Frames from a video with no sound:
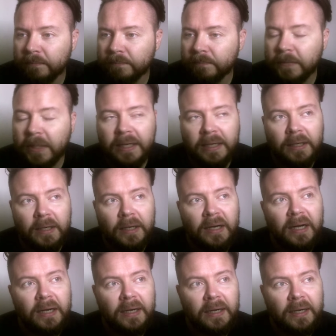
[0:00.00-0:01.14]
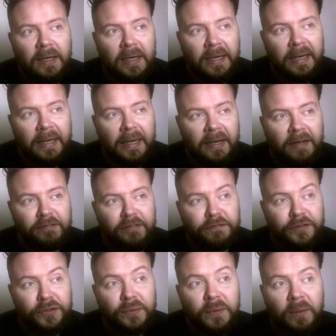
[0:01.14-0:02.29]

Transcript: I have a few